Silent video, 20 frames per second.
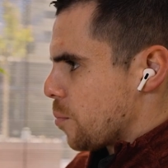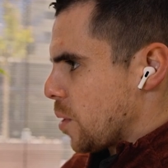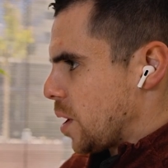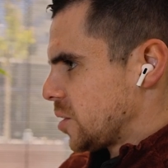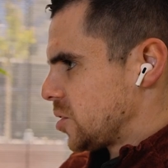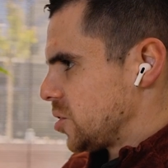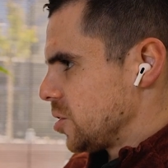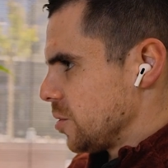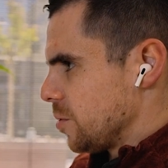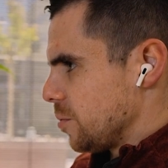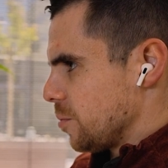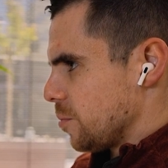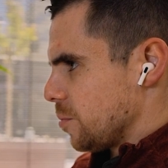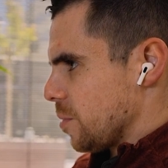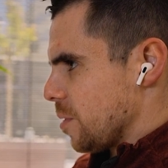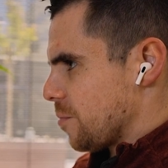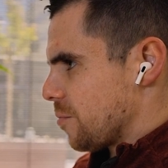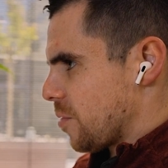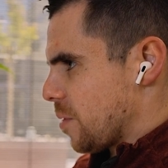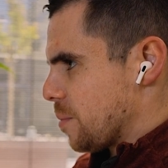brought you
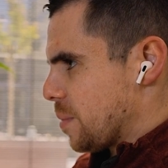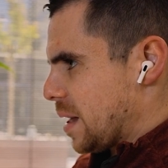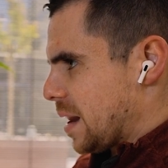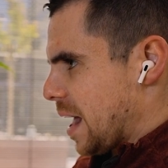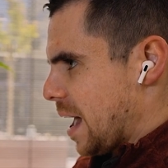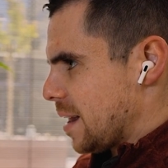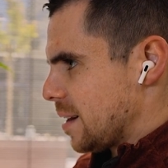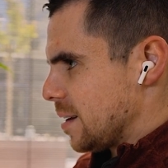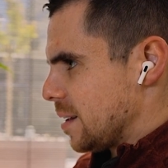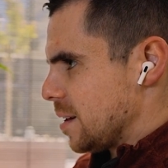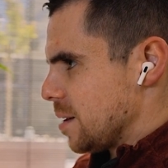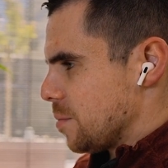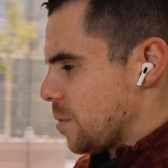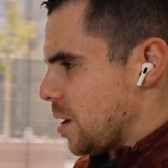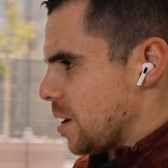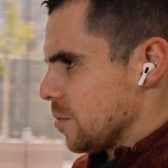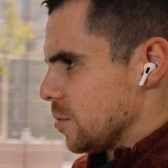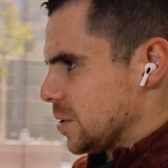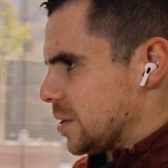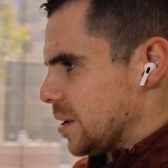from Manhattan into,
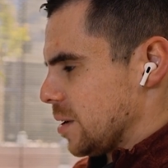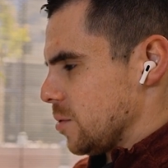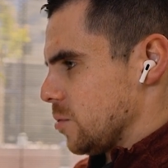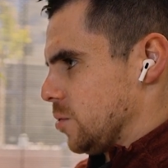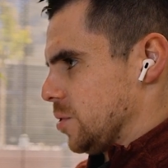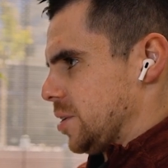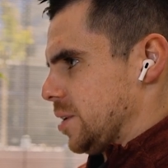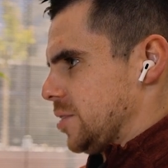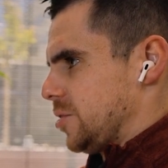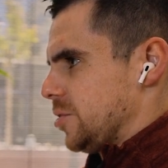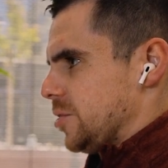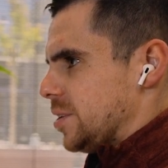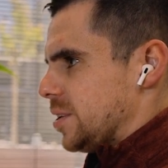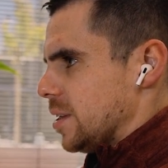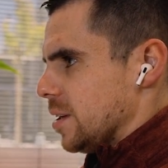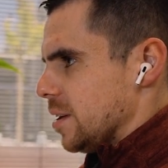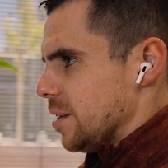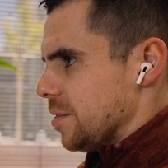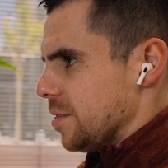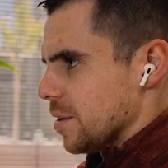was it just
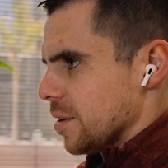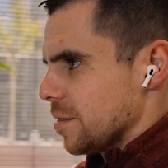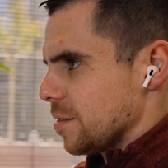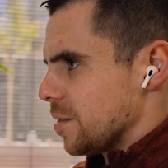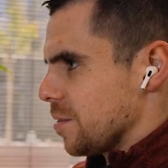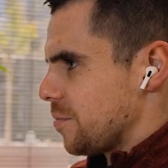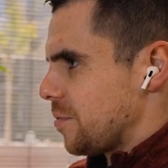the